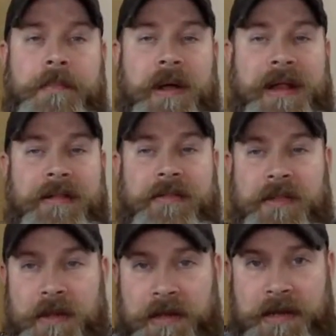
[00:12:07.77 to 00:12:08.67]
But it's
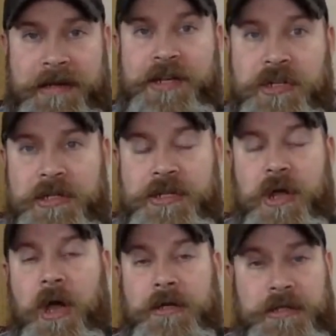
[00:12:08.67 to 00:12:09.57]
the condition the
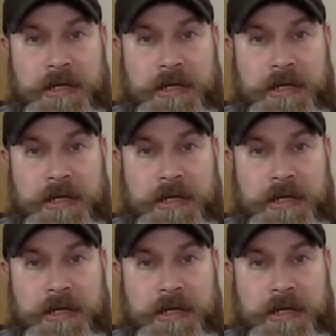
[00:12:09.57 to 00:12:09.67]
dogs